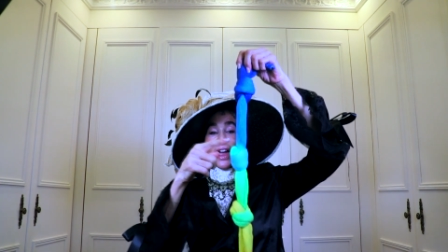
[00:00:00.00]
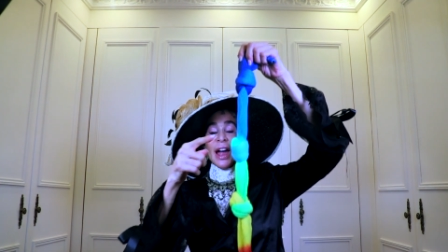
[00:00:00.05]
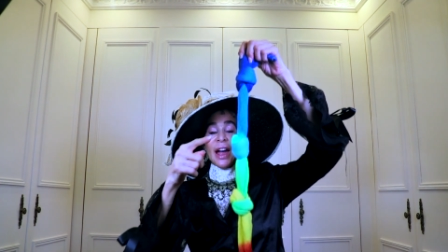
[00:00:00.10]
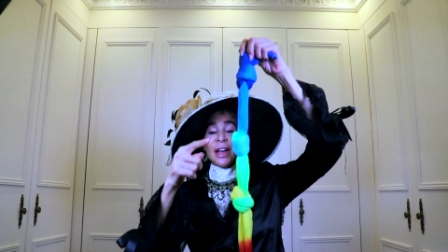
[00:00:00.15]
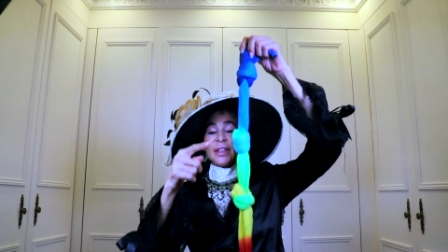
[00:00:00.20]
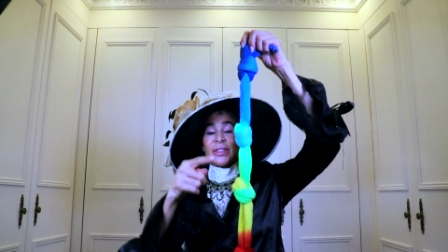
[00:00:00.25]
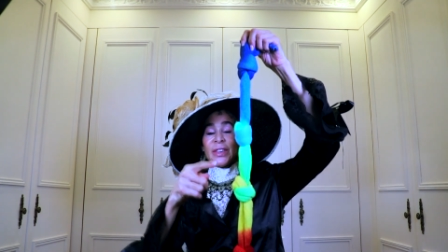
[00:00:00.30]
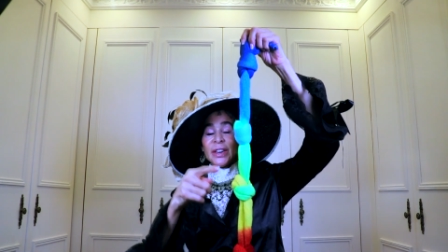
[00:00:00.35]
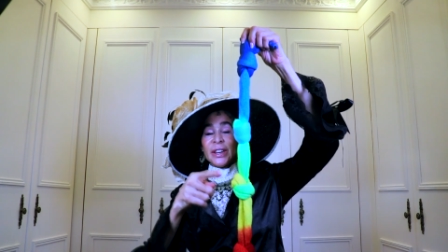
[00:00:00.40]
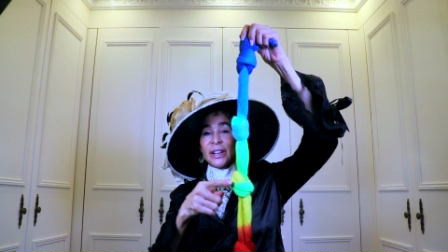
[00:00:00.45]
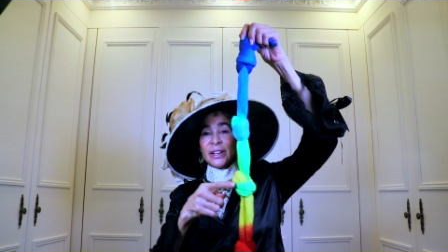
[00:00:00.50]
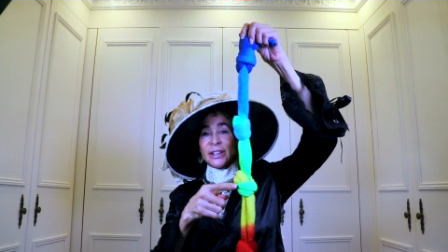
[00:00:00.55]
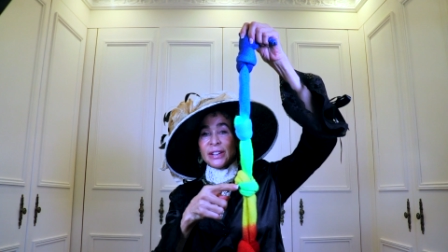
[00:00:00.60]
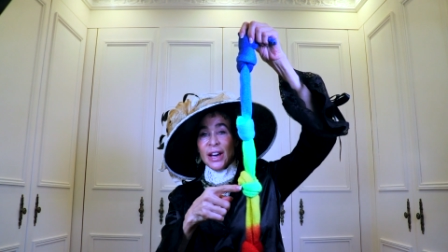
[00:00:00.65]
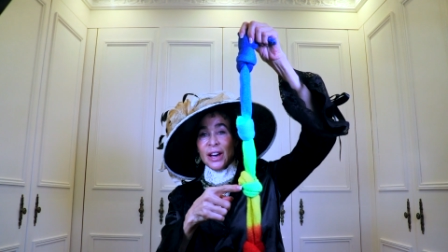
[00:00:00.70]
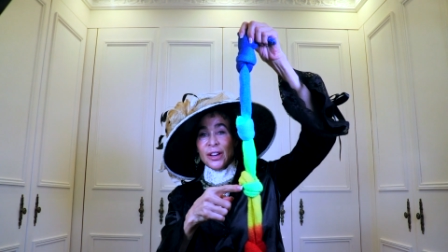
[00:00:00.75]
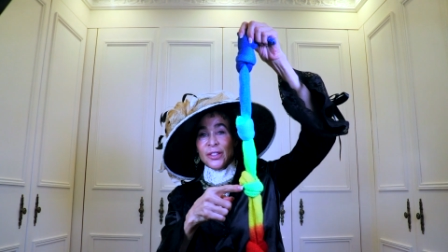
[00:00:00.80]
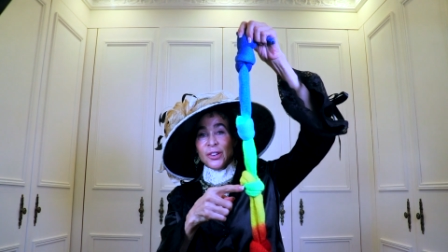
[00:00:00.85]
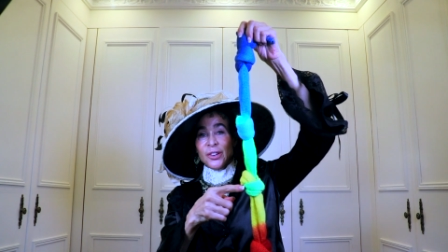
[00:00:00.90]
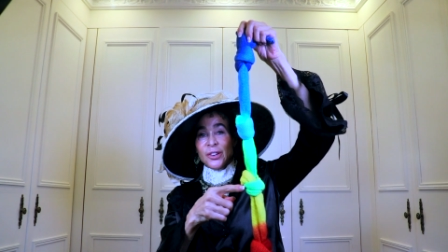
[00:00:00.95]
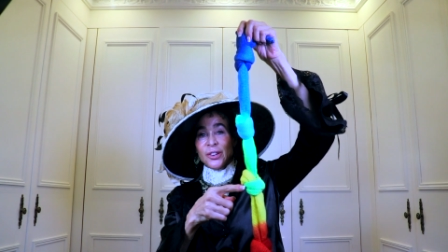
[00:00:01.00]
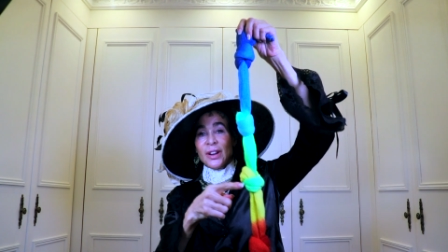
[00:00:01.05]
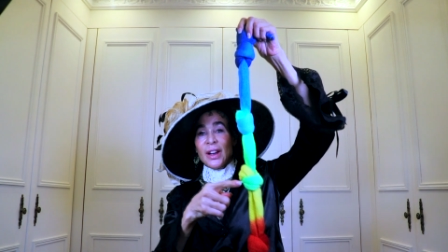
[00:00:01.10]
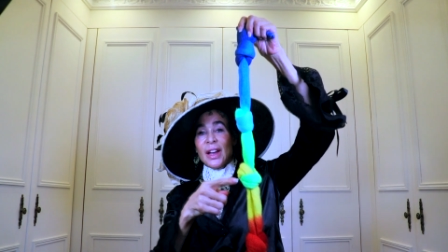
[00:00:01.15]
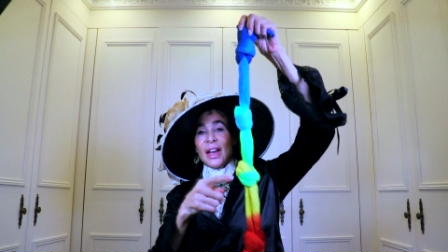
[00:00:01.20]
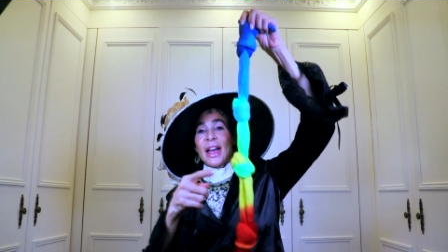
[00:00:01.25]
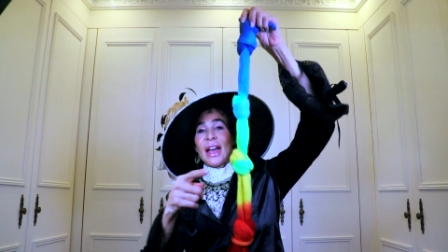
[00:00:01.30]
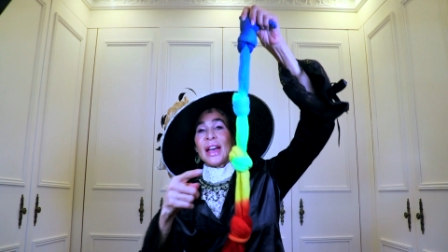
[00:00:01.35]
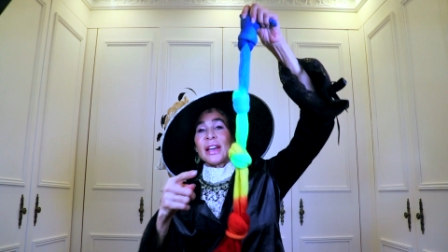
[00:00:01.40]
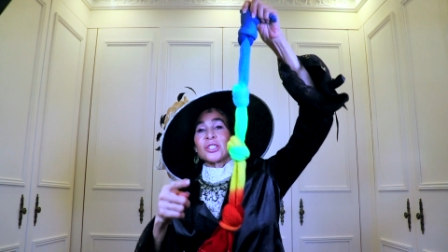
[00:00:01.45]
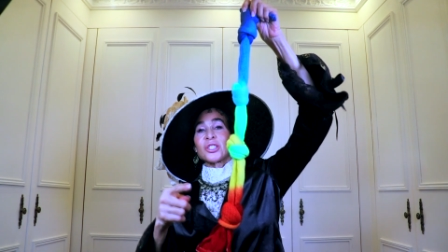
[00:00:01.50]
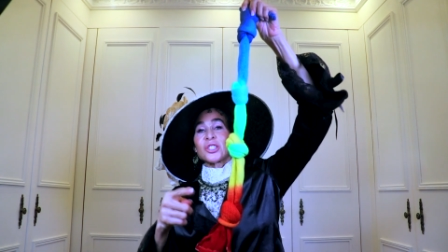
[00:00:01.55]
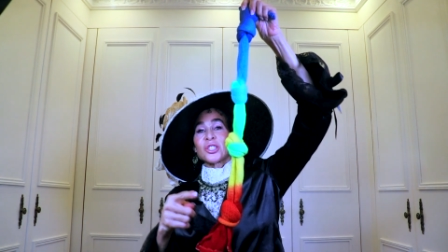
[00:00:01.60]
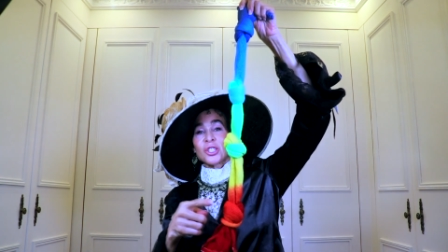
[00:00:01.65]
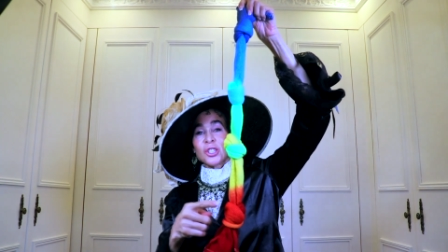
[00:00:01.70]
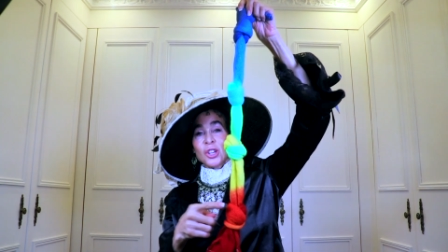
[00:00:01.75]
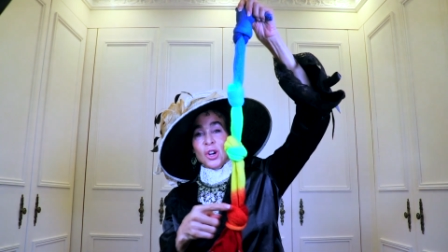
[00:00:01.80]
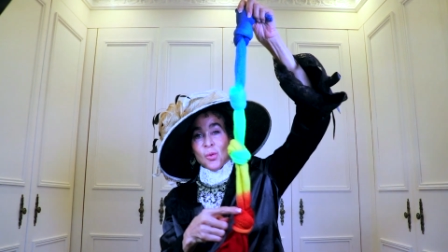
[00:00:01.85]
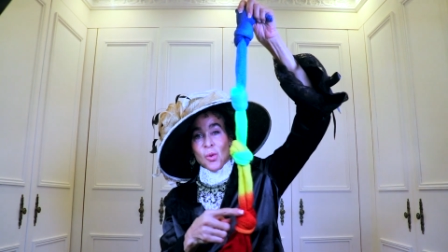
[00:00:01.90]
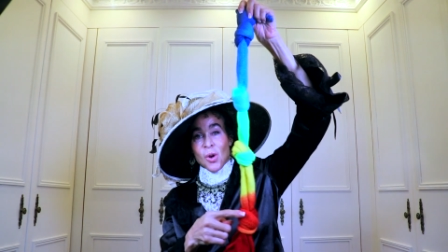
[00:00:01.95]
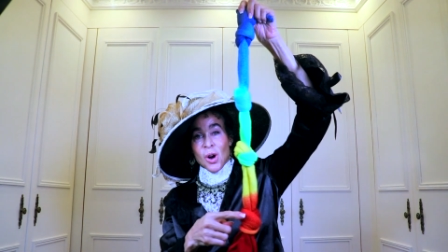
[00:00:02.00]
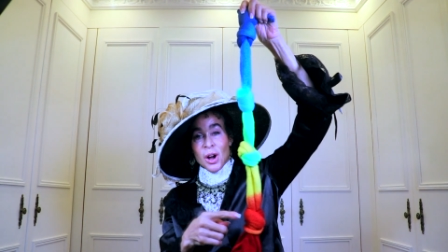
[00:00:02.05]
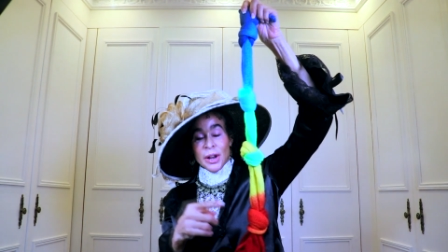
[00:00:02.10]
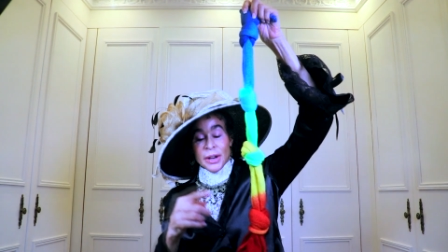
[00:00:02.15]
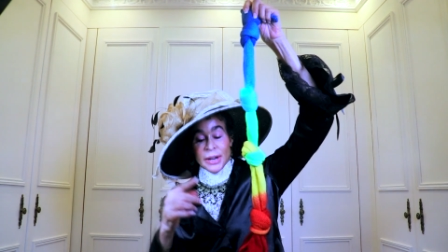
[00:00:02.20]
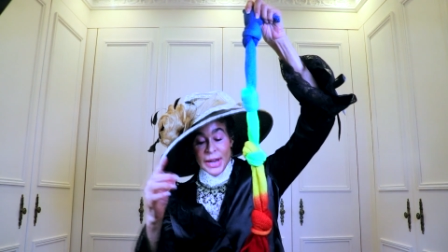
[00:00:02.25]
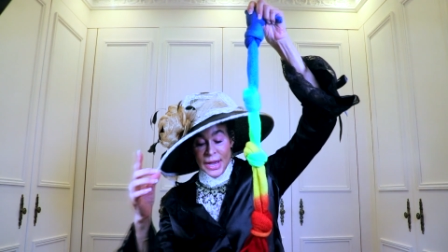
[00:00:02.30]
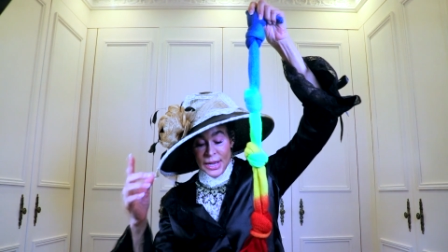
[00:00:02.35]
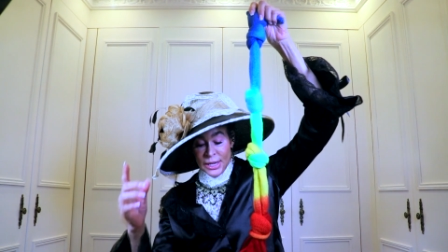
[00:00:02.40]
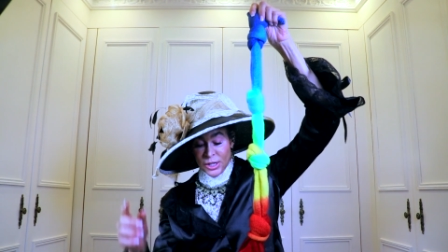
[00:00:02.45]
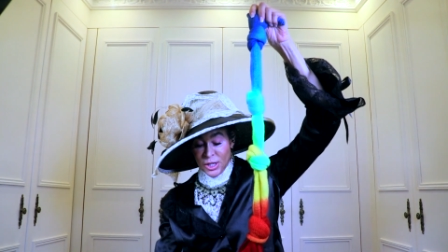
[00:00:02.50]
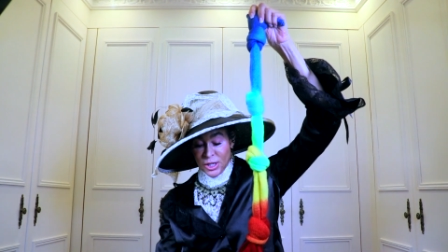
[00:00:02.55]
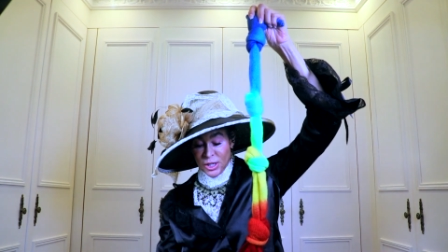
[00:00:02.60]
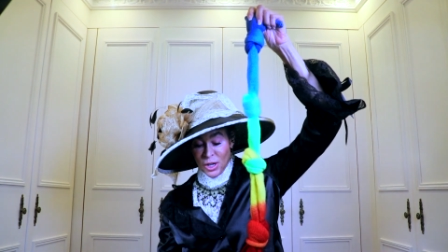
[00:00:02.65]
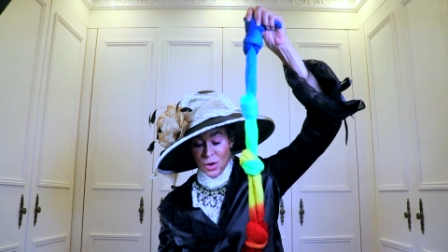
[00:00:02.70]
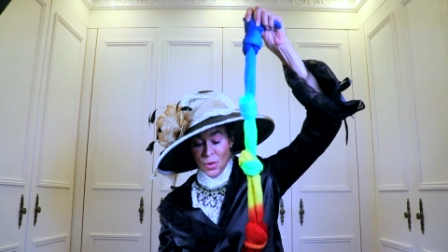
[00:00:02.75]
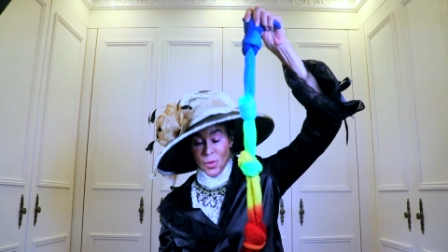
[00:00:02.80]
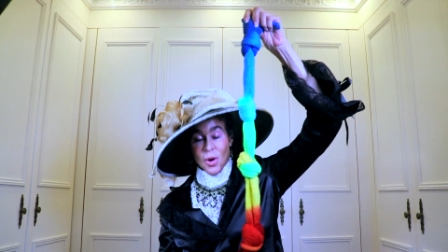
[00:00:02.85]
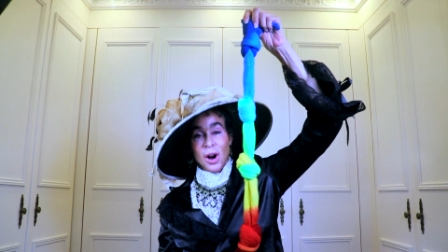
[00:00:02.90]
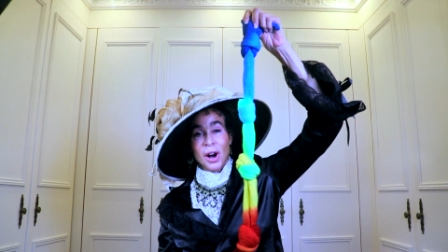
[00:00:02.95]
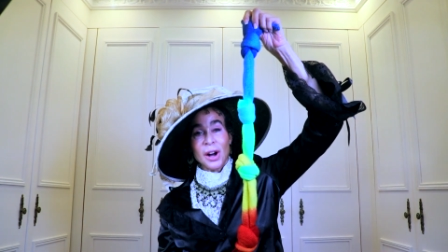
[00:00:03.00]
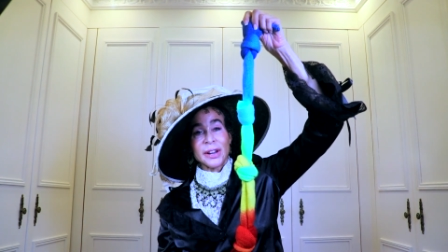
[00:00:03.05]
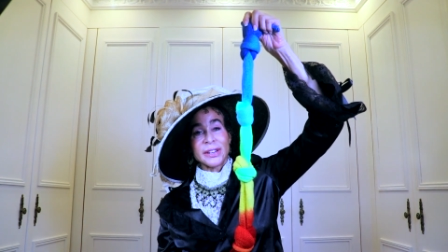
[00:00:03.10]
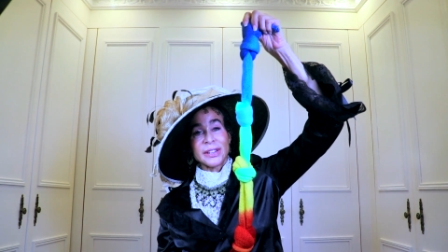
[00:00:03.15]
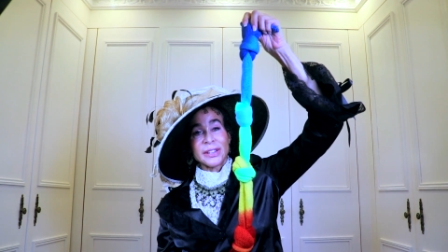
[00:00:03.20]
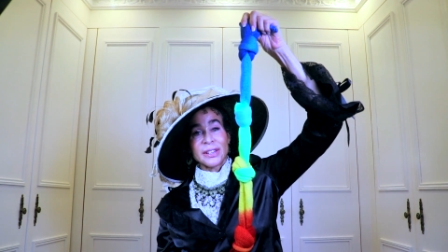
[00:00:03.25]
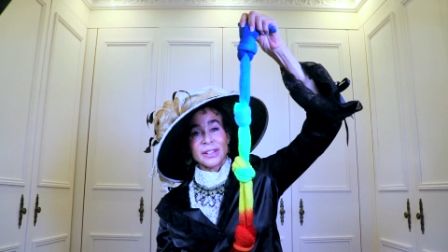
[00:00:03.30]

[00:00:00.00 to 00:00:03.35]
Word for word: and then another, and so on and so on.